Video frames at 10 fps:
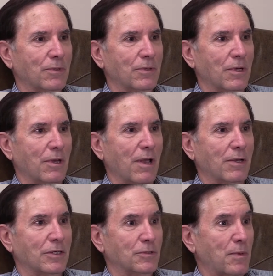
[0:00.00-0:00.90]
uh,
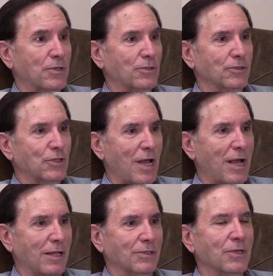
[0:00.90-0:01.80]
special
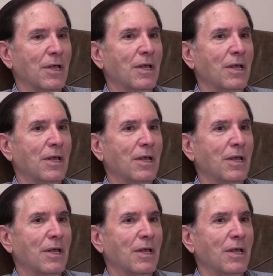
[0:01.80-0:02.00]
child